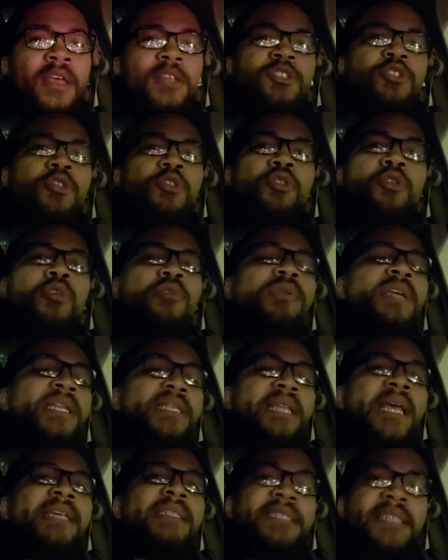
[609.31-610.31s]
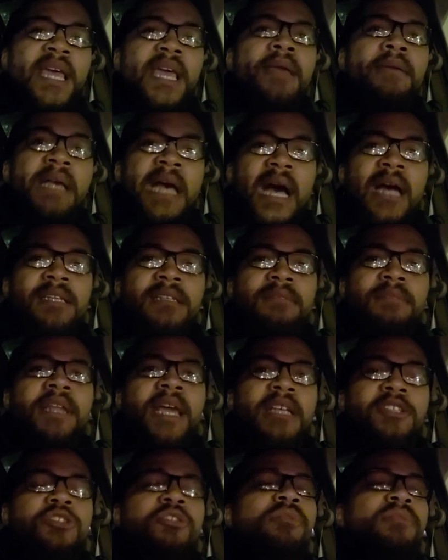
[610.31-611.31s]
So you're going to get that same
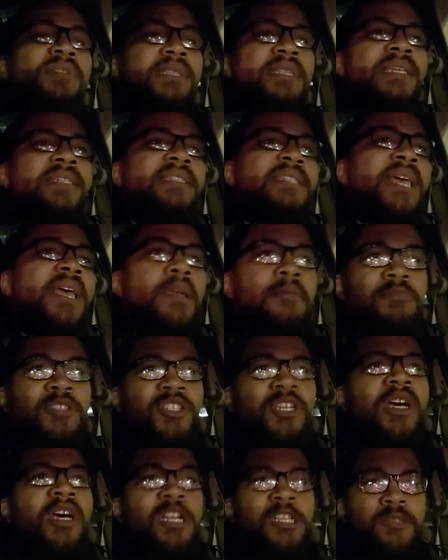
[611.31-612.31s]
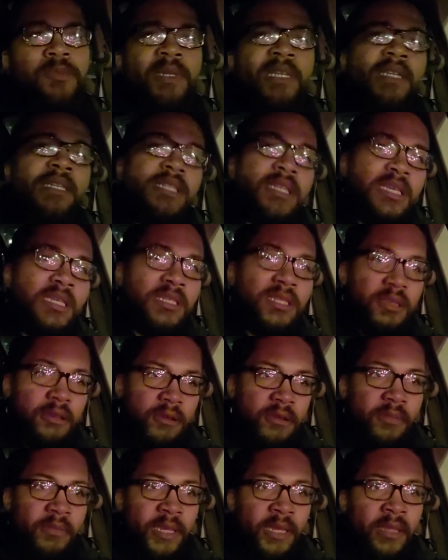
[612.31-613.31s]
condemnation. You're going to get that same judgment as
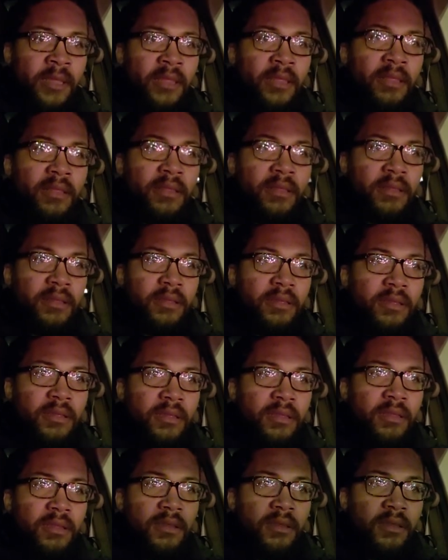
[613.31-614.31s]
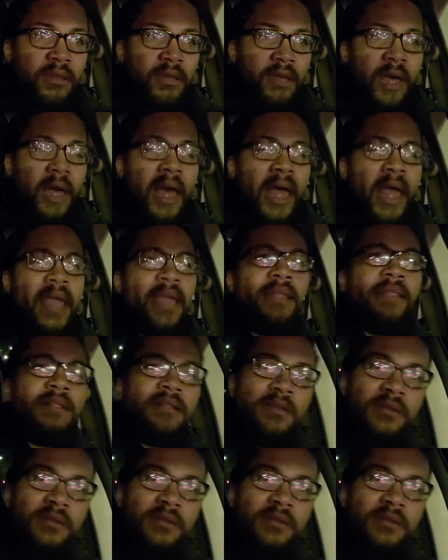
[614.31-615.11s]
Esau, man. Alright?